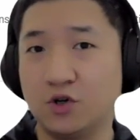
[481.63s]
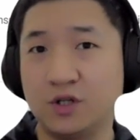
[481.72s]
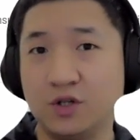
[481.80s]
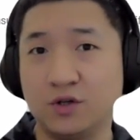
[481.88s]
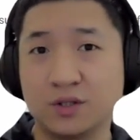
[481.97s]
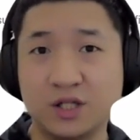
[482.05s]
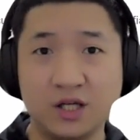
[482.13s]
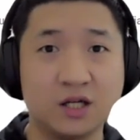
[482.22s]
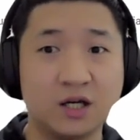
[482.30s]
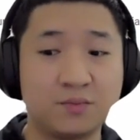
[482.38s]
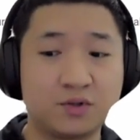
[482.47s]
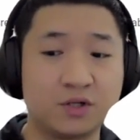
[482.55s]
on your
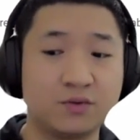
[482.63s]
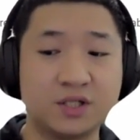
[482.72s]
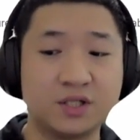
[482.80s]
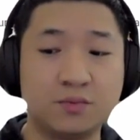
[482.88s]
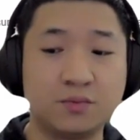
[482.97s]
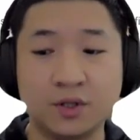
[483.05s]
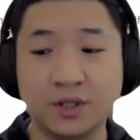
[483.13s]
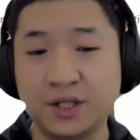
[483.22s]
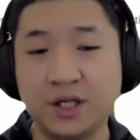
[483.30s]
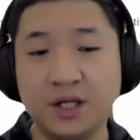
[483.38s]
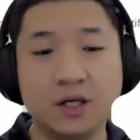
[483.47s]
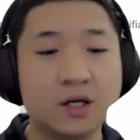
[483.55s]
data privacy
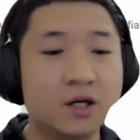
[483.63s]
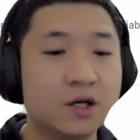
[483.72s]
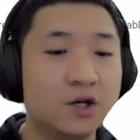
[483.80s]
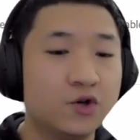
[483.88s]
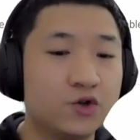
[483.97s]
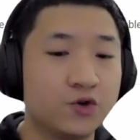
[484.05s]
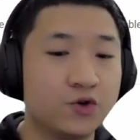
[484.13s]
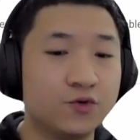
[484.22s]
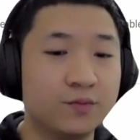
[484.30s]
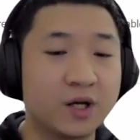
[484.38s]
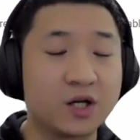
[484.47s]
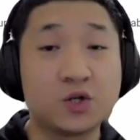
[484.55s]
policy. So
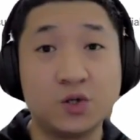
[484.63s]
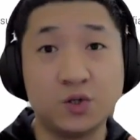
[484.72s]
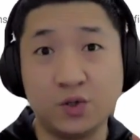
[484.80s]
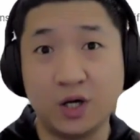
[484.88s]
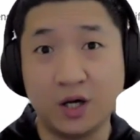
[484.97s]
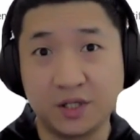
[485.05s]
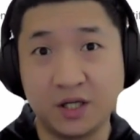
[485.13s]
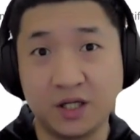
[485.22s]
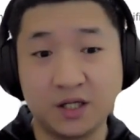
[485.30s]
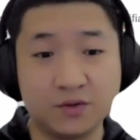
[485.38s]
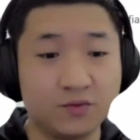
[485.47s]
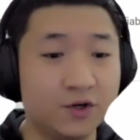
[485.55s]
make sure you update
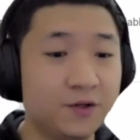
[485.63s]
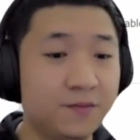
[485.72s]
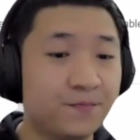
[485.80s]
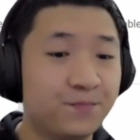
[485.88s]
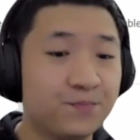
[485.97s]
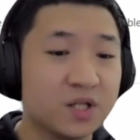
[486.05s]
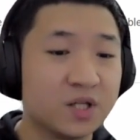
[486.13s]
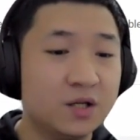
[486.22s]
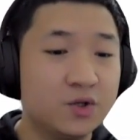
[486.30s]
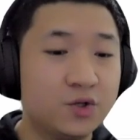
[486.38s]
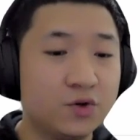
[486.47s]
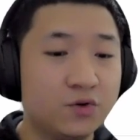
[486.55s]
that one.
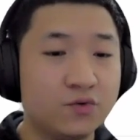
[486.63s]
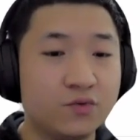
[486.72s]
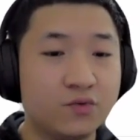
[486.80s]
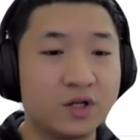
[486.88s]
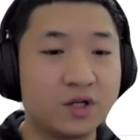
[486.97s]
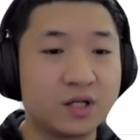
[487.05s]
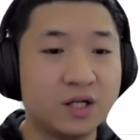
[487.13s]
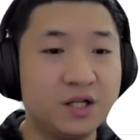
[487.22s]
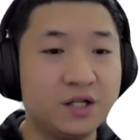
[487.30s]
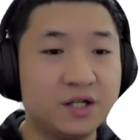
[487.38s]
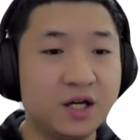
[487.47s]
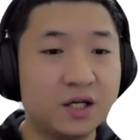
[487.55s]
So when you click
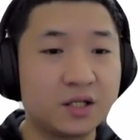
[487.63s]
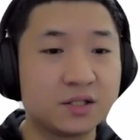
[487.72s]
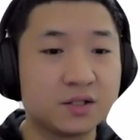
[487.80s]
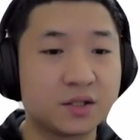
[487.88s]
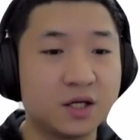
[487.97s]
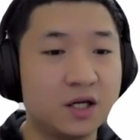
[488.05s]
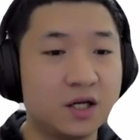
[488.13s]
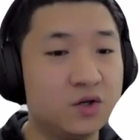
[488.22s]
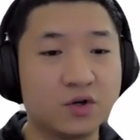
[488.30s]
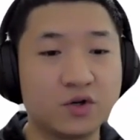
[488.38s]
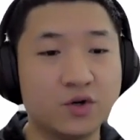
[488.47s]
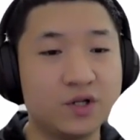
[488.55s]
next, okay, you
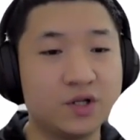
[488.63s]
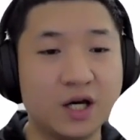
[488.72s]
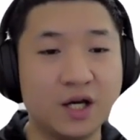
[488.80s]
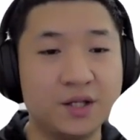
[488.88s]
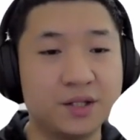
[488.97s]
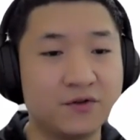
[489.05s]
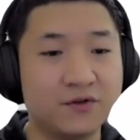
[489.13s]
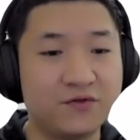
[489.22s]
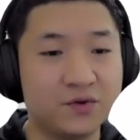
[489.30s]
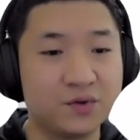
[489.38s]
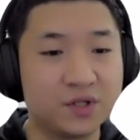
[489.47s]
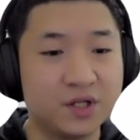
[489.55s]
are going to answer a
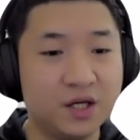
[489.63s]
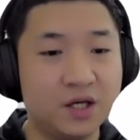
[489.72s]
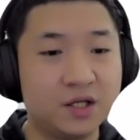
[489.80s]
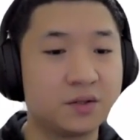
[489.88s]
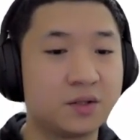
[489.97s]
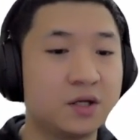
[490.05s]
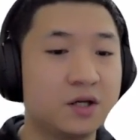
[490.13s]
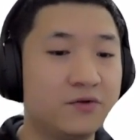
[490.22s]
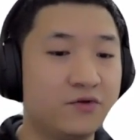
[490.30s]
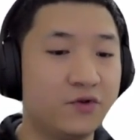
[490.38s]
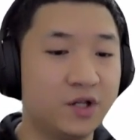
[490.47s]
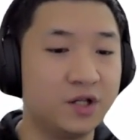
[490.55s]
few things. Okay,
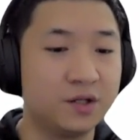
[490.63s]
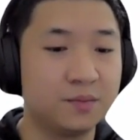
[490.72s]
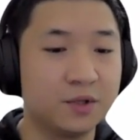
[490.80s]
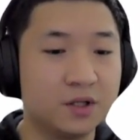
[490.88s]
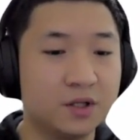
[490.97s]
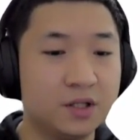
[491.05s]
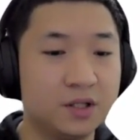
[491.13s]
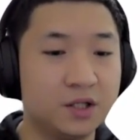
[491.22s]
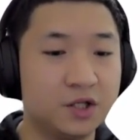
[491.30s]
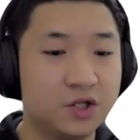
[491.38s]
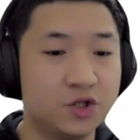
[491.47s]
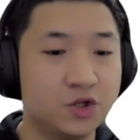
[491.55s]
for example, this
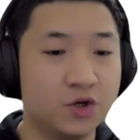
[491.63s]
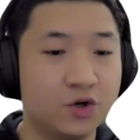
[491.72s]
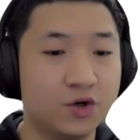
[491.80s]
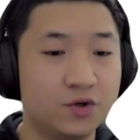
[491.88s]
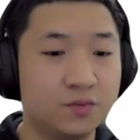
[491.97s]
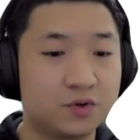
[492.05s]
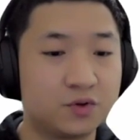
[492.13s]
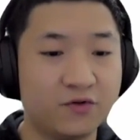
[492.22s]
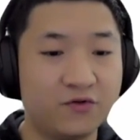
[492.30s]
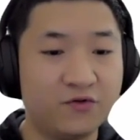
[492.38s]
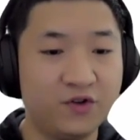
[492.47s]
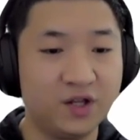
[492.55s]
is
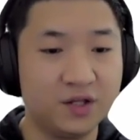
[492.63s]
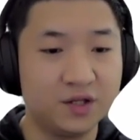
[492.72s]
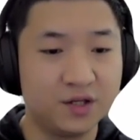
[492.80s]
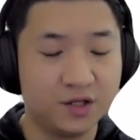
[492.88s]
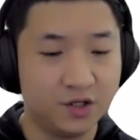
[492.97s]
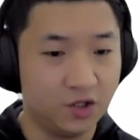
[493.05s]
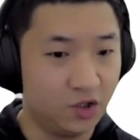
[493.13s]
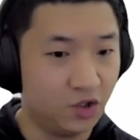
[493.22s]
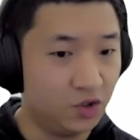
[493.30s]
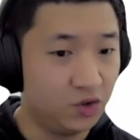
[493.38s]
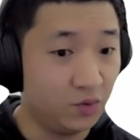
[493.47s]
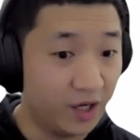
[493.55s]
non-profit.
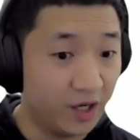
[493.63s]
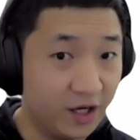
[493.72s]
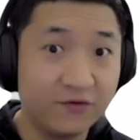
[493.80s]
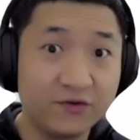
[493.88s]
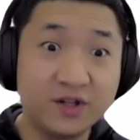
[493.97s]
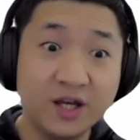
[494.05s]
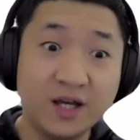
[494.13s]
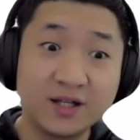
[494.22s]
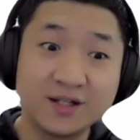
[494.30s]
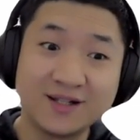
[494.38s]
Do I have that?